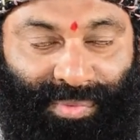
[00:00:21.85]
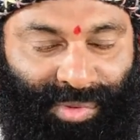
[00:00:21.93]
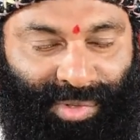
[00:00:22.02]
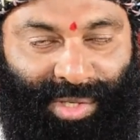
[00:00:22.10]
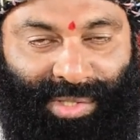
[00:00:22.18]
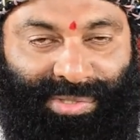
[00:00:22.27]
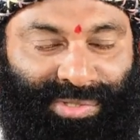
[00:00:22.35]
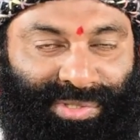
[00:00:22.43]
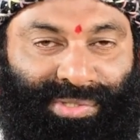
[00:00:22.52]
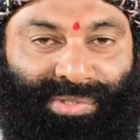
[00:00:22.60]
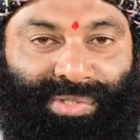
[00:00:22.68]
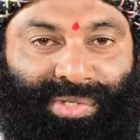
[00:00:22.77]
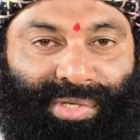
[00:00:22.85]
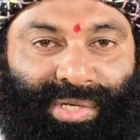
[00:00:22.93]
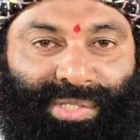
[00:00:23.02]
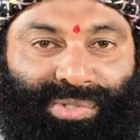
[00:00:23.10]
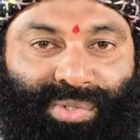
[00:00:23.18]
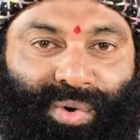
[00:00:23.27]
The ducks and the
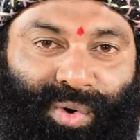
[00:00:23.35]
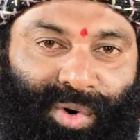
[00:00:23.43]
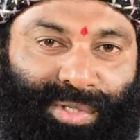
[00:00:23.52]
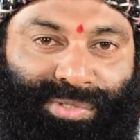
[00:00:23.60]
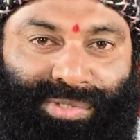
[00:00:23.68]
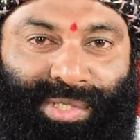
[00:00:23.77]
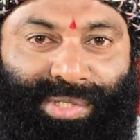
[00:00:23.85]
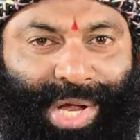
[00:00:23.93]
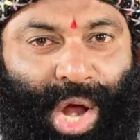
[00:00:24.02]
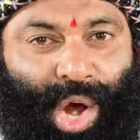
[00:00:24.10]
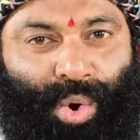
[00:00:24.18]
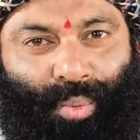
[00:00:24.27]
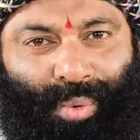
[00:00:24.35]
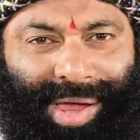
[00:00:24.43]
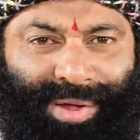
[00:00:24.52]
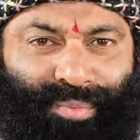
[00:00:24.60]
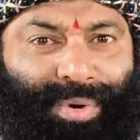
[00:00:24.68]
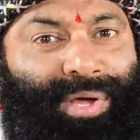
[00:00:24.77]
geese all started
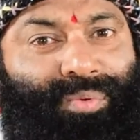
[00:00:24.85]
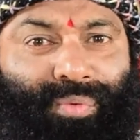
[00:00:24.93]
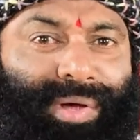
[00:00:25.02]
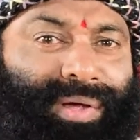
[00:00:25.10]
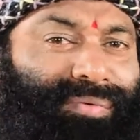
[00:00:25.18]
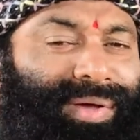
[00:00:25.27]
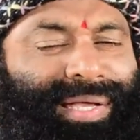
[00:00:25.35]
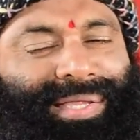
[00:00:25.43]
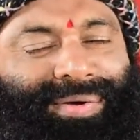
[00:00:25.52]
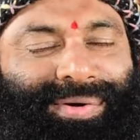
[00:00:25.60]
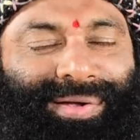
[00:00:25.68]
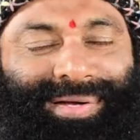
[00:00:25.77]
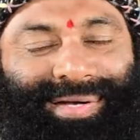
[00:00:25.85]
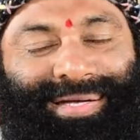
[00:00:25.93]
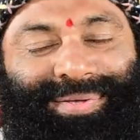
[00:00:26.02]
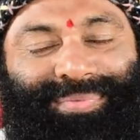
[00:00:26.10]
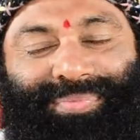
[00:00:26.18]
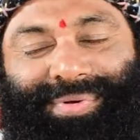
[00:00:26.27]
quack, quack, quack, quack. They were
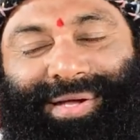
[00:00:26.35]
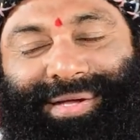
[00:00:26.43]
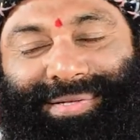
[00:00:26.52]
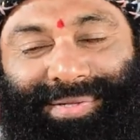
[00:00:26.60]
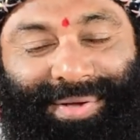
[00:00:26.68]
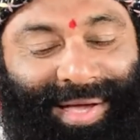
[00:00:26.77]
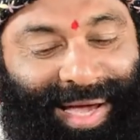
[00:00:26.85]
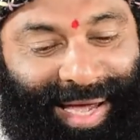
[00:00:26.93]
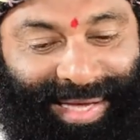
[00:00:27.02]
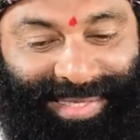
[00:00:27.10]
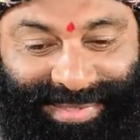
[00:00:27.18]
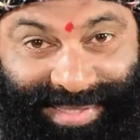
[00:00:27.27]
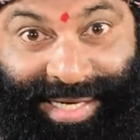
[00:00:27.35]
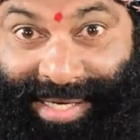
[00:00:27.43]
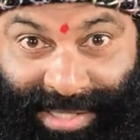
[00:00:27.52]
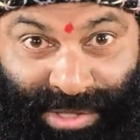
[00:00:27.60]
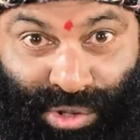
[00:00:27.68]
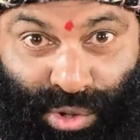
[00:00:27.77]
running behind. I sat
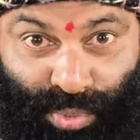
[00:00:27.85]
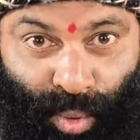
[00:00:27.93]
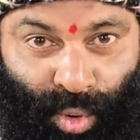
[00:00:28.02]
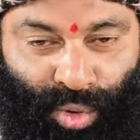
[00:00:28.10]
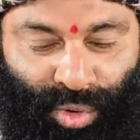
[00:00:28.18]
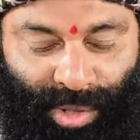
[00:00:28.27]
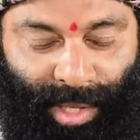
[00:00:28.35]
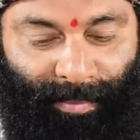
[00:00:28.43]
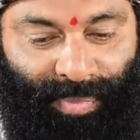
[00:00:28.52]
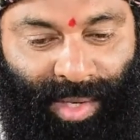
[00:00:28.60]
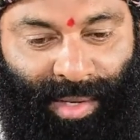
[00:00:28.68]
and spoke to them.